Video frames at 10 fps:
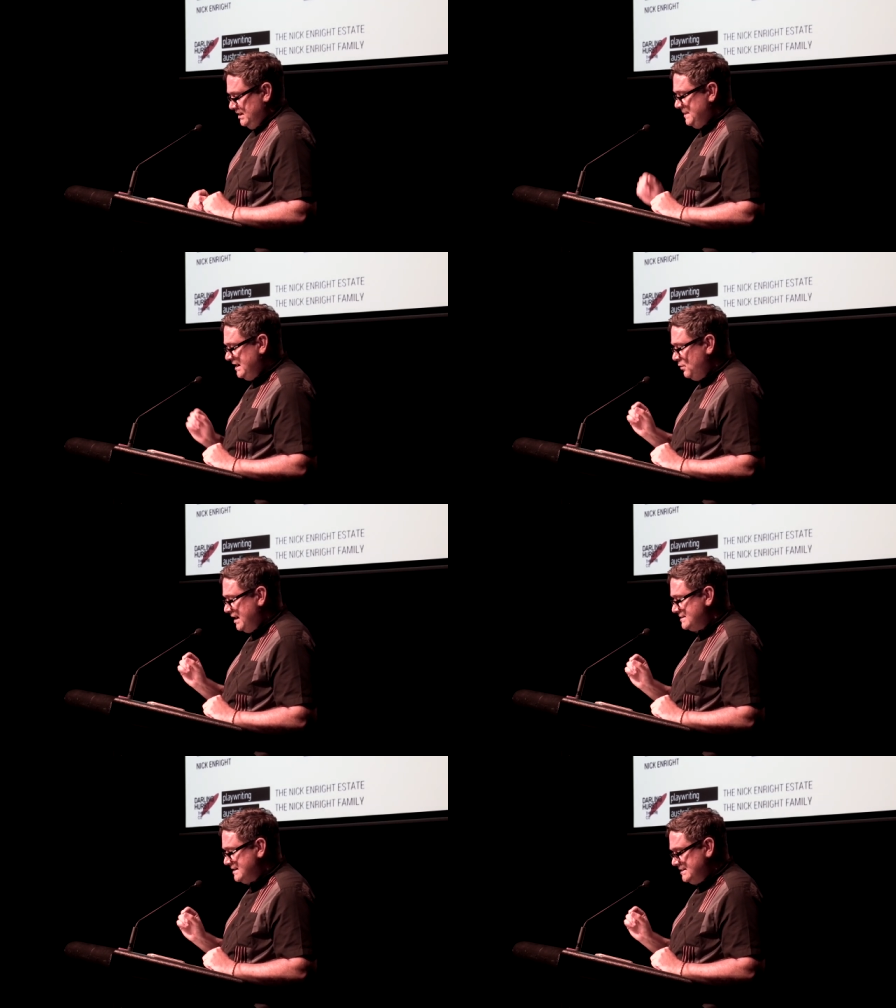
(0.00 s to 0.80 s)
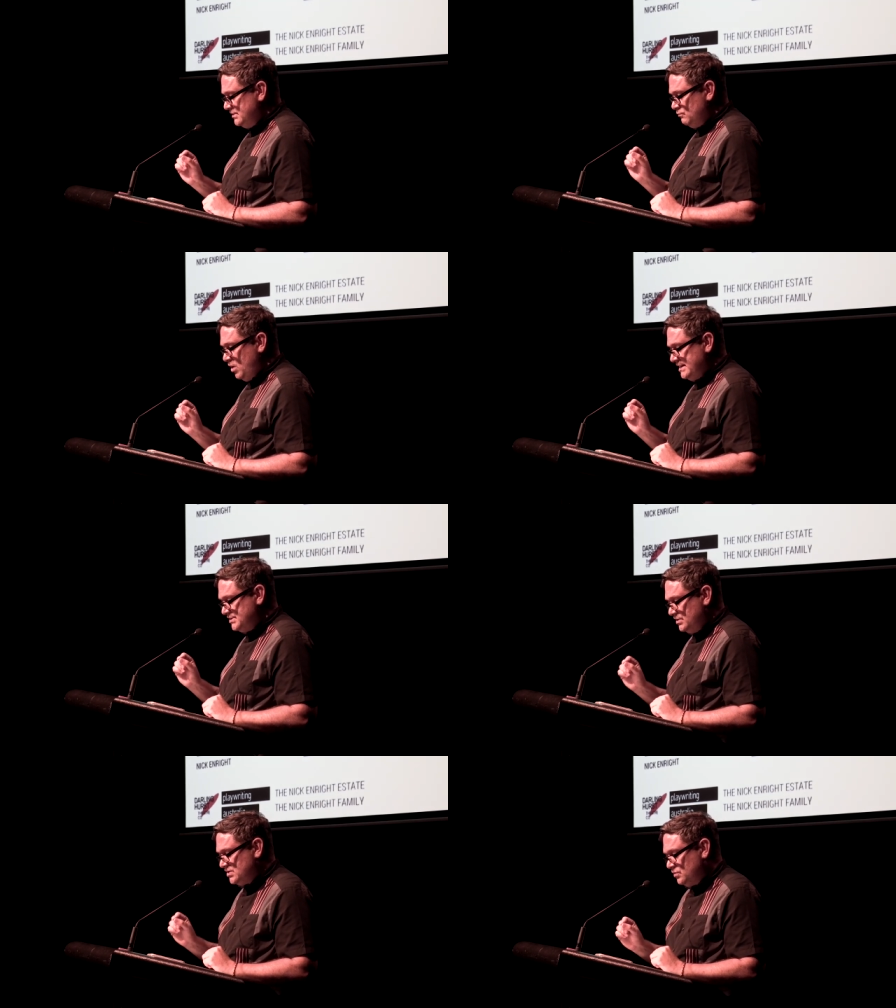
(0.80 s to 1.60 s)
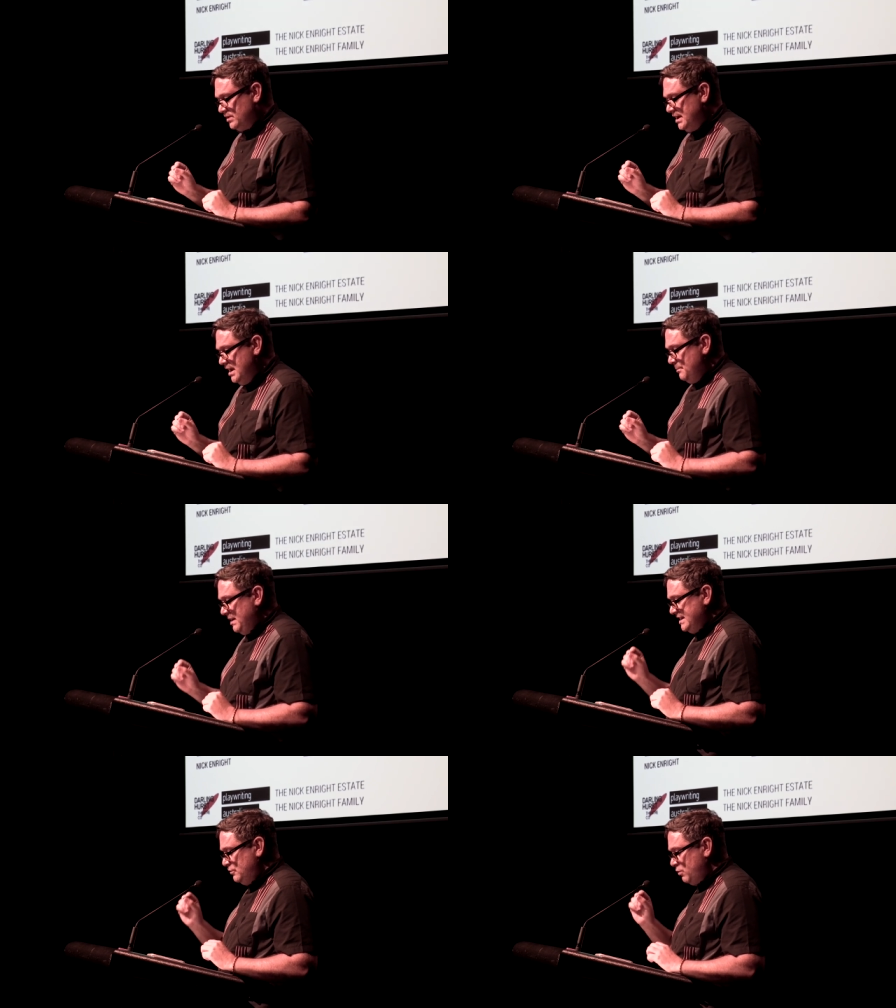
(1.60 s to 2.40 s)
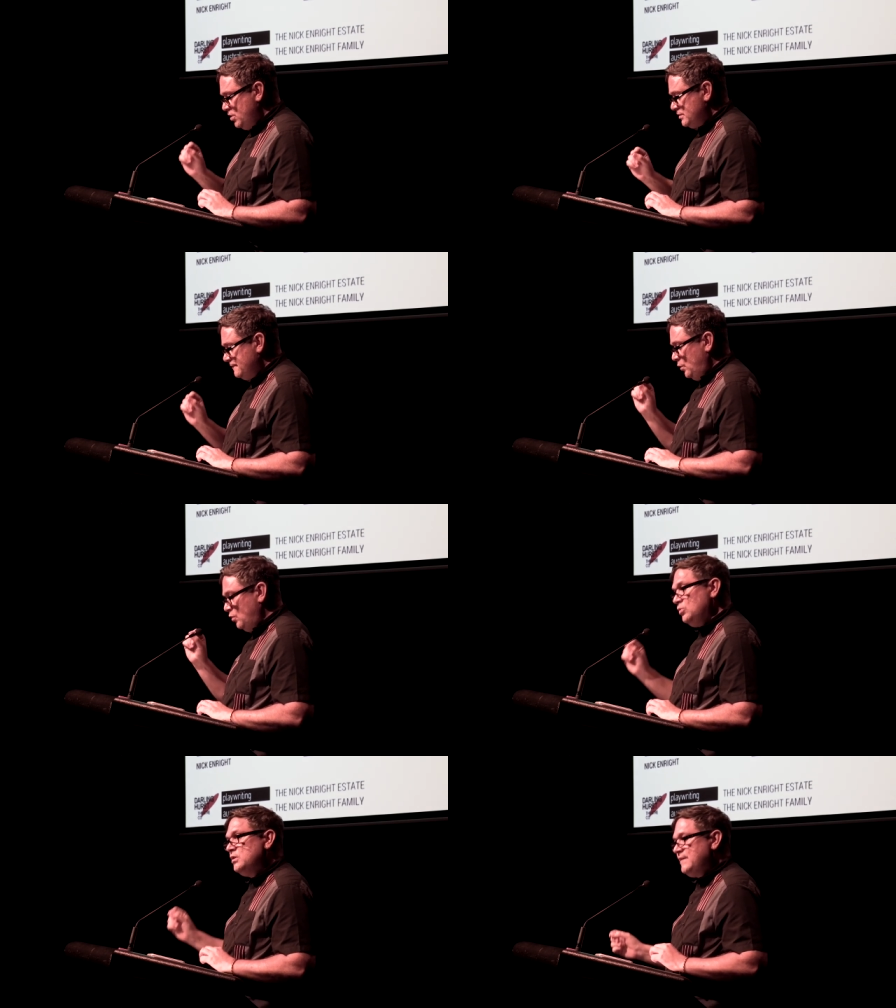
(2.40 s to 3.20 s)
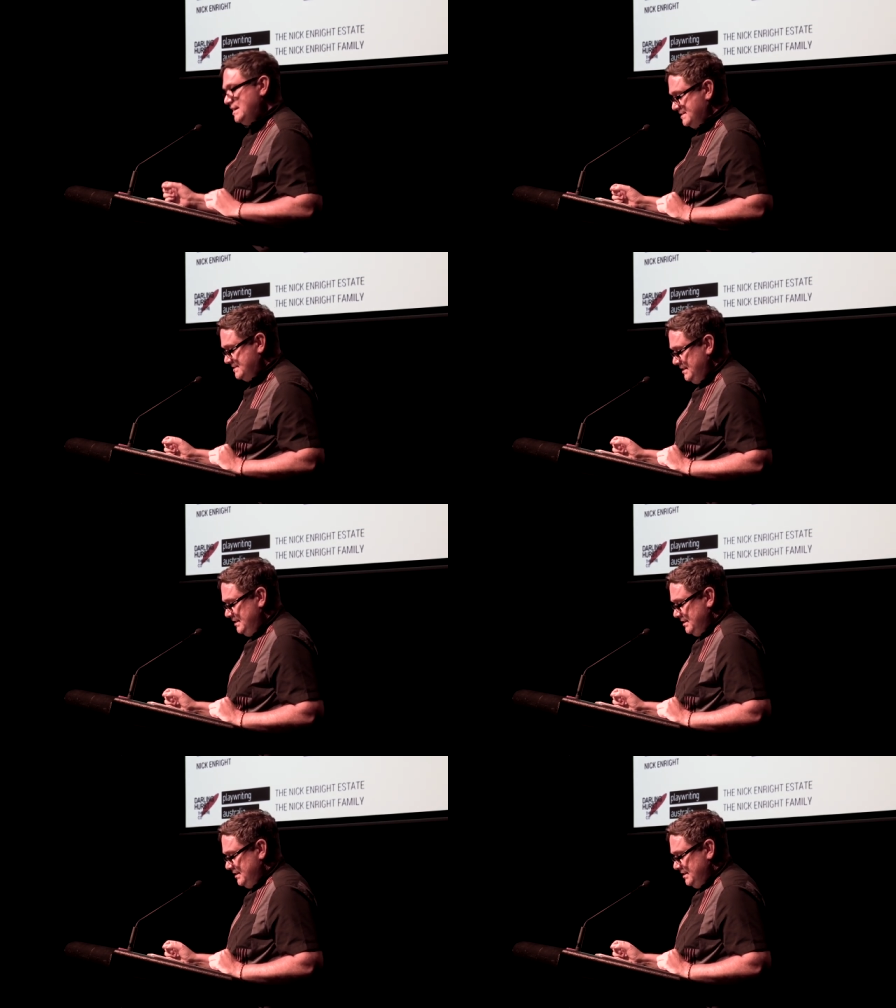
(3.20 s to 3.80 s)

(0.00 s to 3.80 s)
In many ways, he didn't write his own story, but he wrote for all of us,